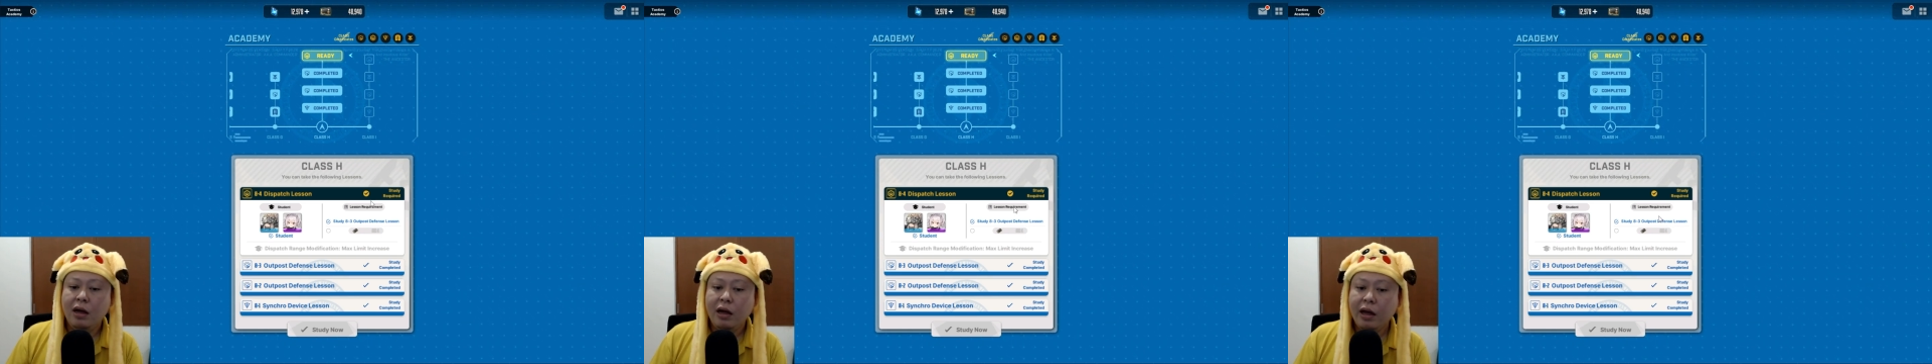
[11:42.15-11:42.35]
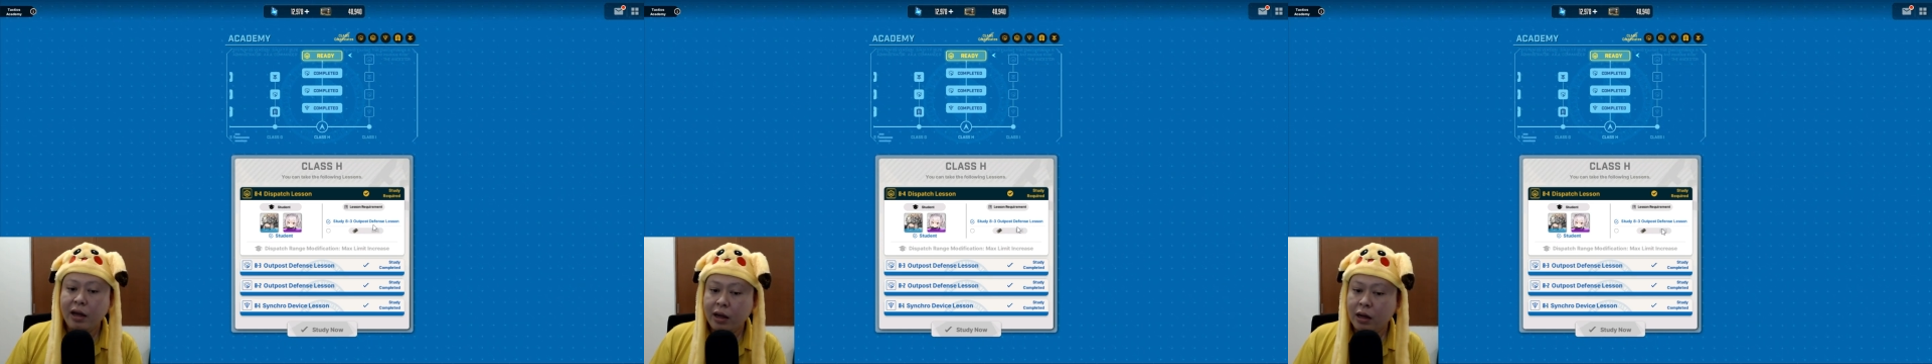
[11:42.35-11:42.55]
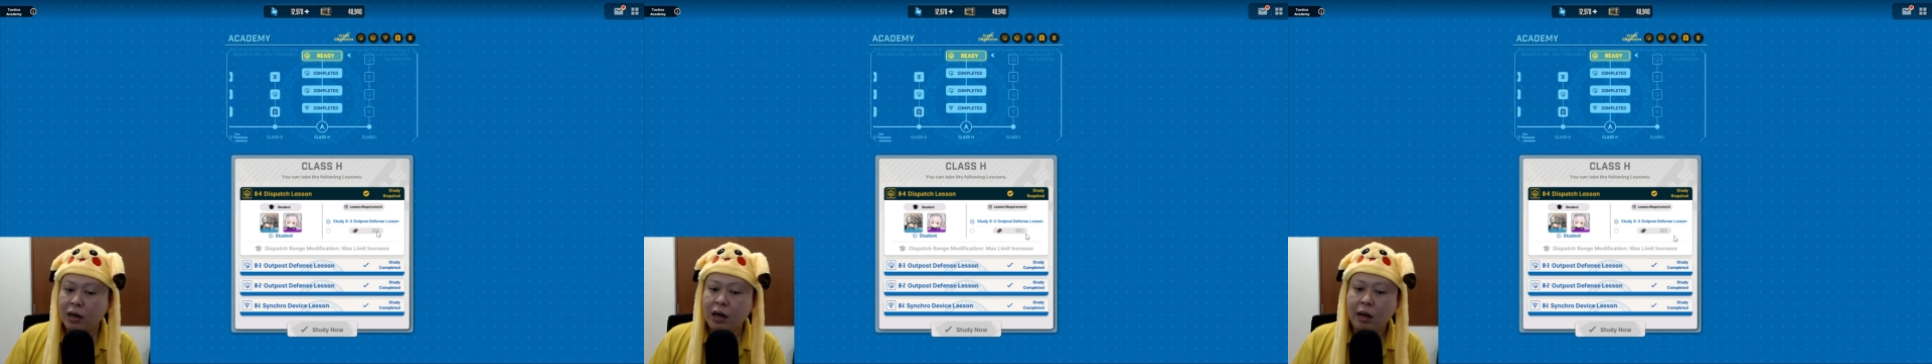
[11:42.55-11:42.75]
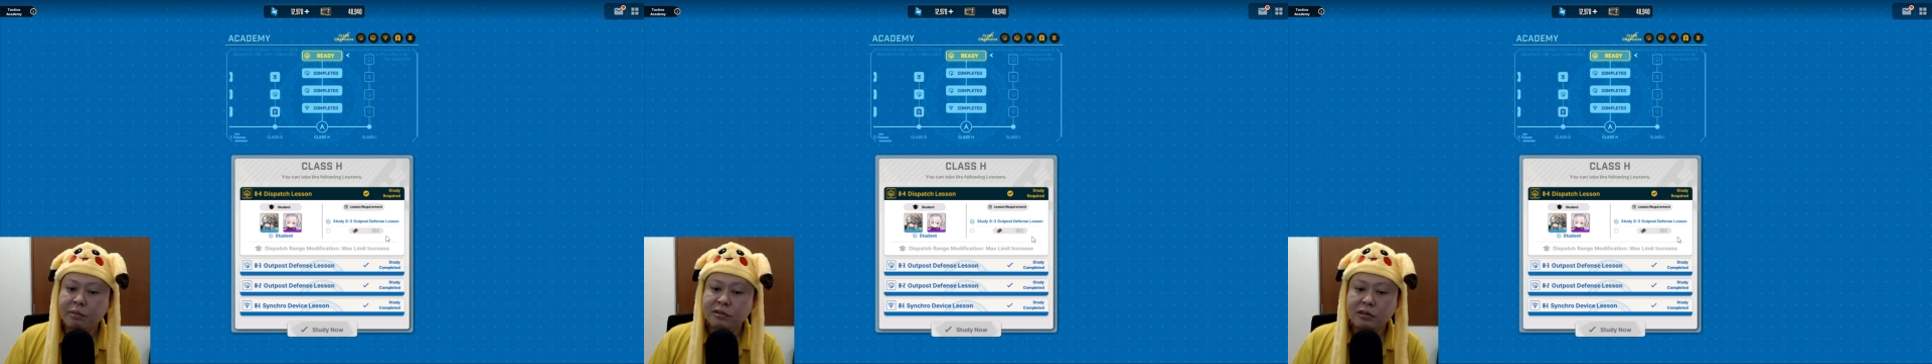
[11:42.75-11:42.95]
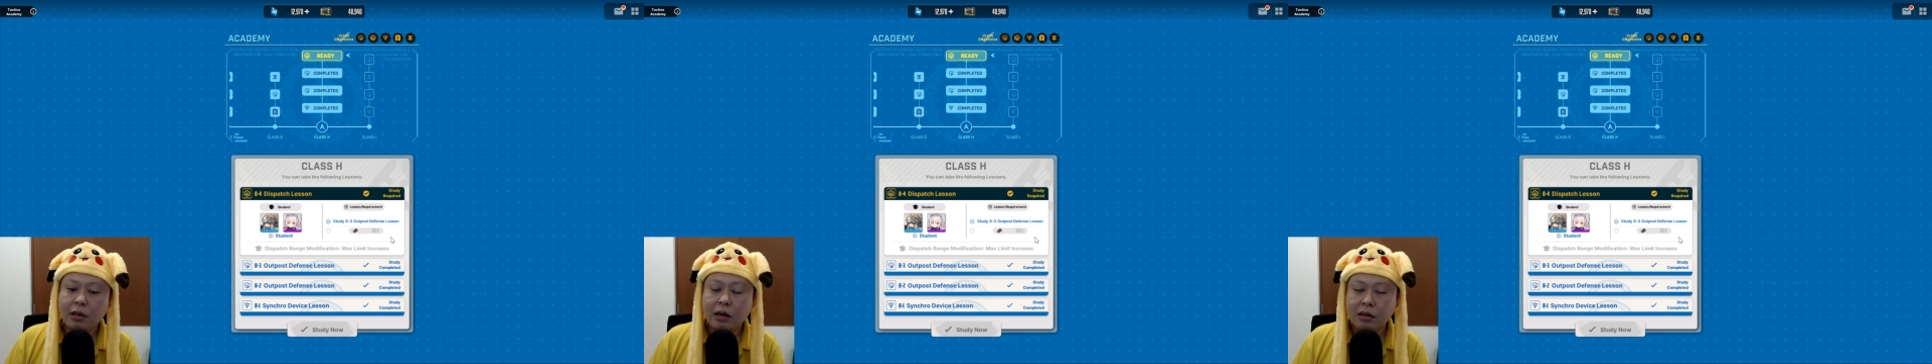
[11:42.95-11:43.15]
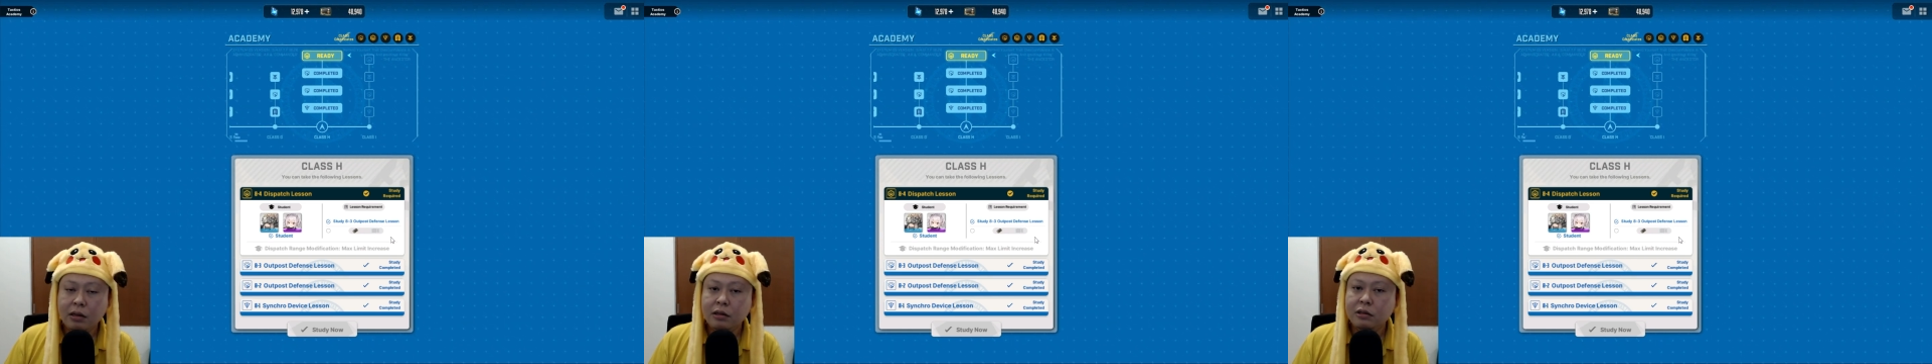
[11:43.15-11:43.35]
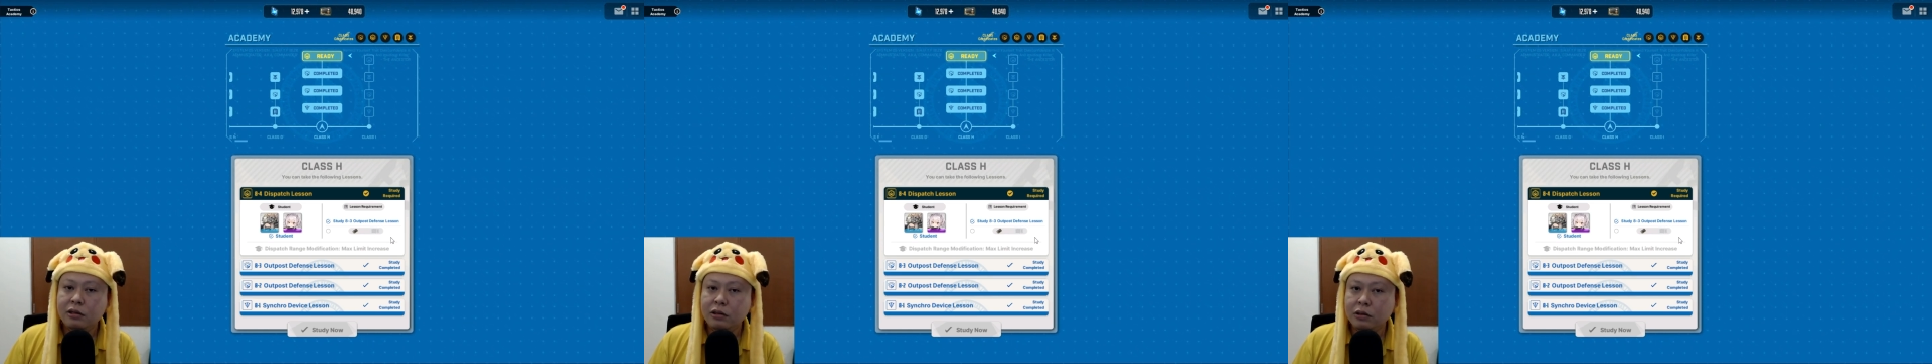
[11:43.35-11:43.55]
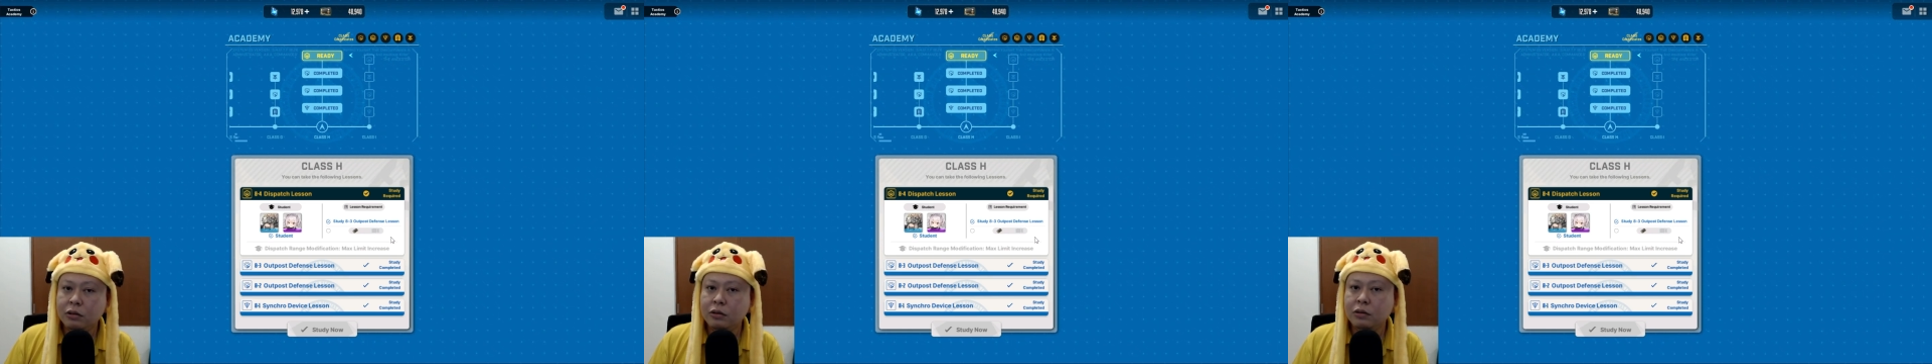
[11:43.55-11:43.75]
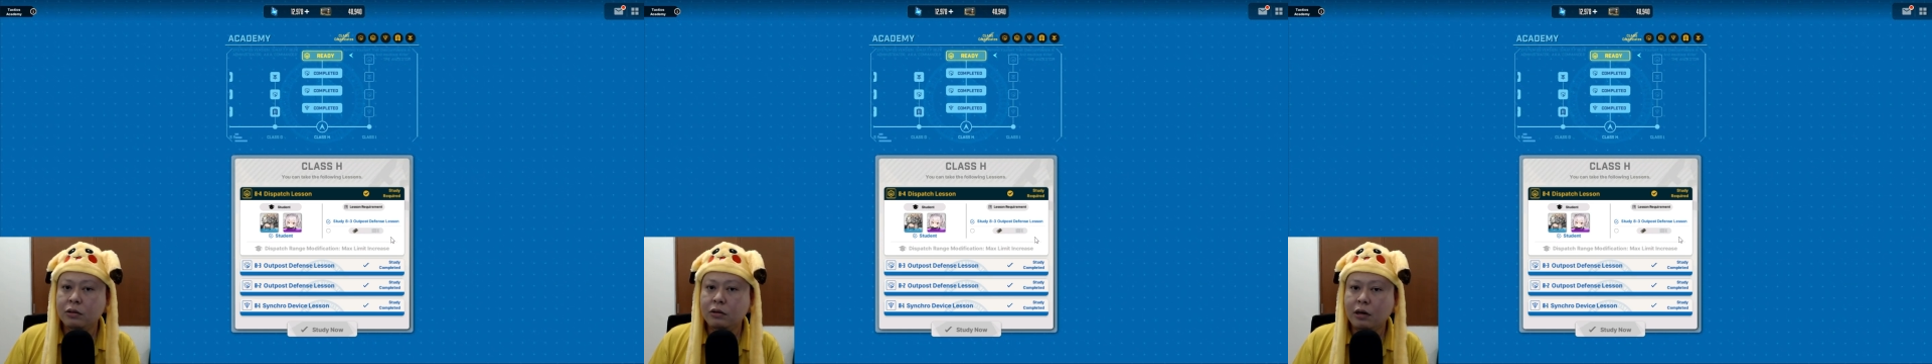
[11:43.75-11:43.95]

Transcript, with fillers: And I'm starting to